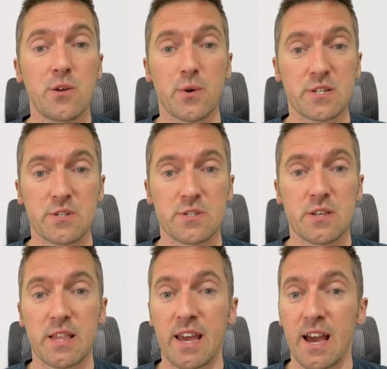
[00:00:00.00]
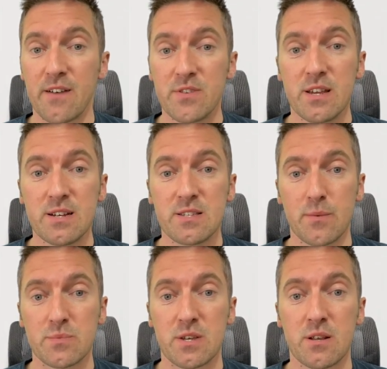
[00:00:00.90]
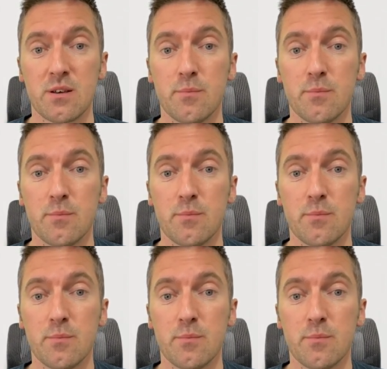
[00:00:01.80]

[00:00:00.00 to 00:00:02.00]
questions that they haven't yet attempted,